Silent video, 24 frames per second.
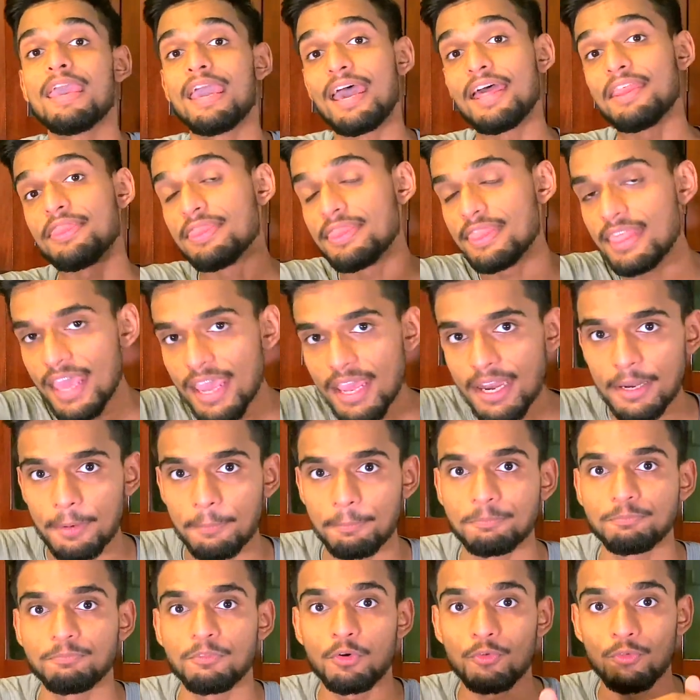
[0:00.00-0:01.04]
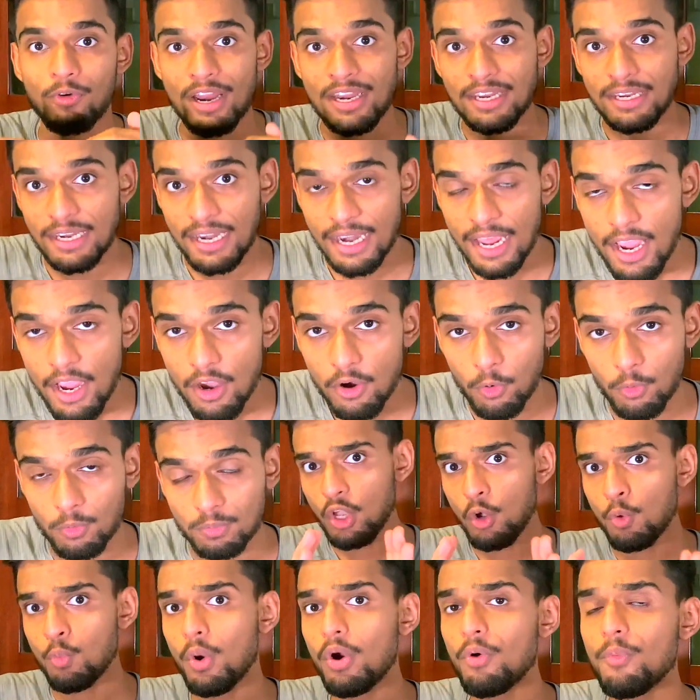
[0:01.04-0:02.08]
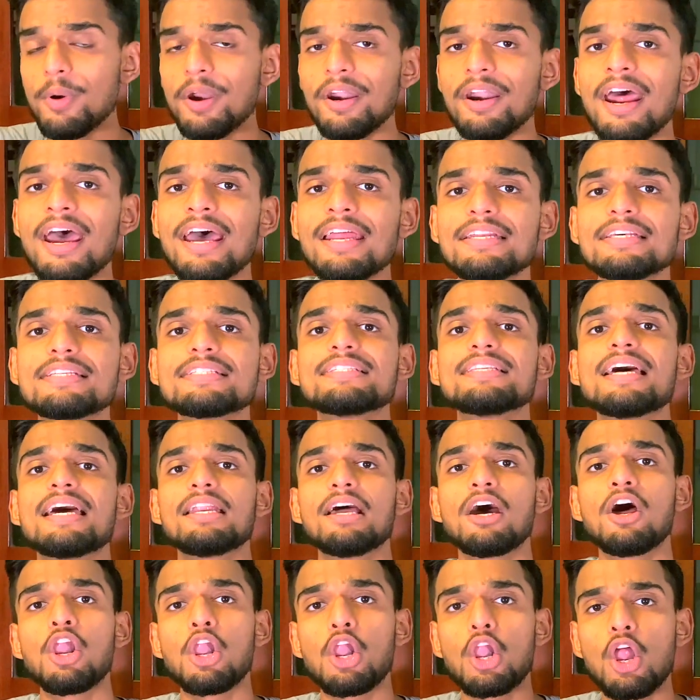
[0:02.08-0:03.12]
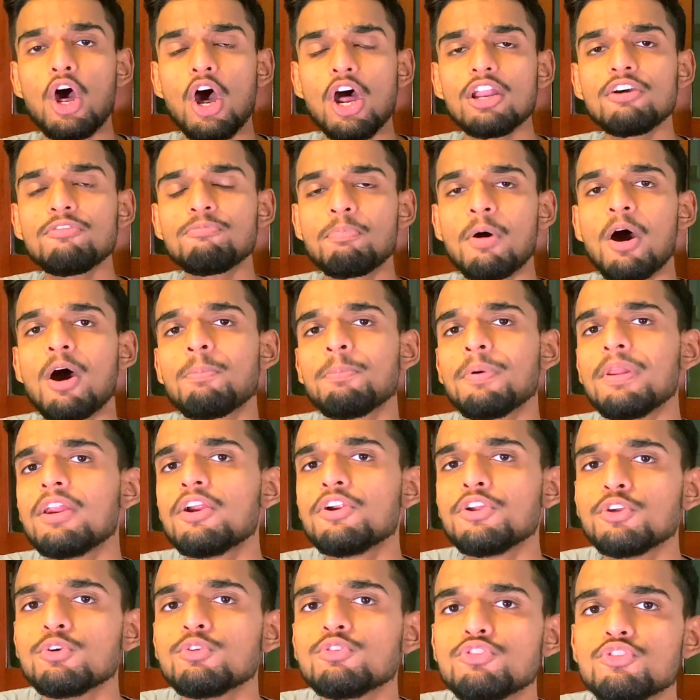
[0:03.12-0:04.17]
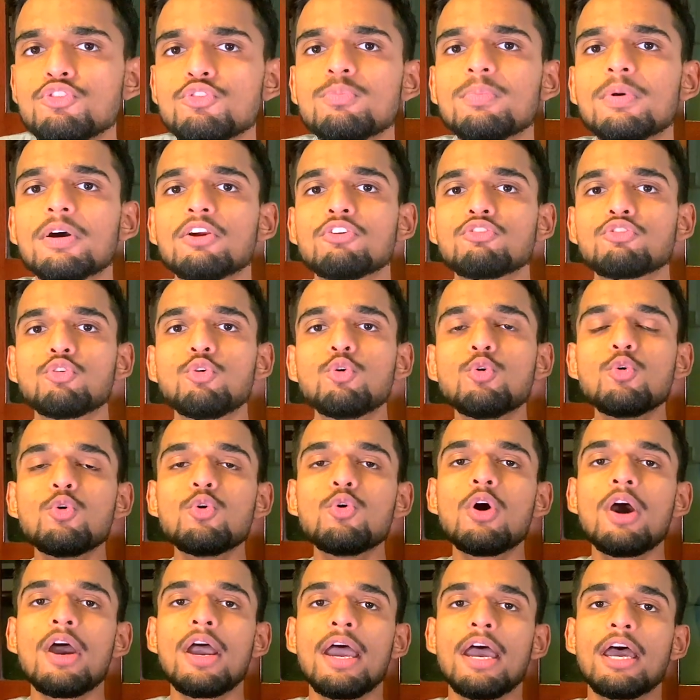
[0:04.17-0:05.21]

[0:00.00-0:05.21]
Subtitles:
And then right now, where we're at is that a lot of popular YouTubers who